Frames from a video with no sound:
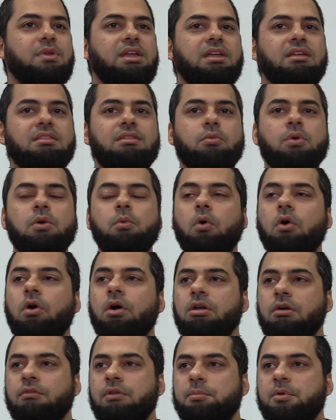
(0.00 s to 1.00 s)
Meaning the
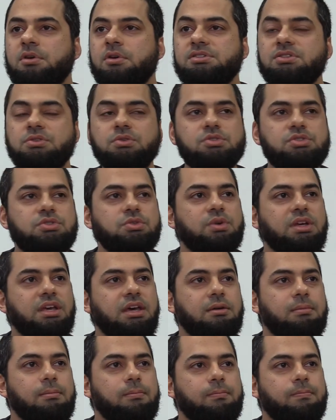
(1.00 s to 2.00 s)
reward of the person who's
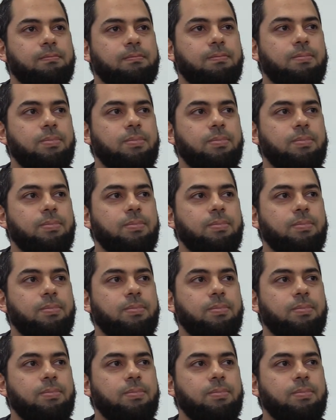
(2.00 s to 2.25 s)
doing it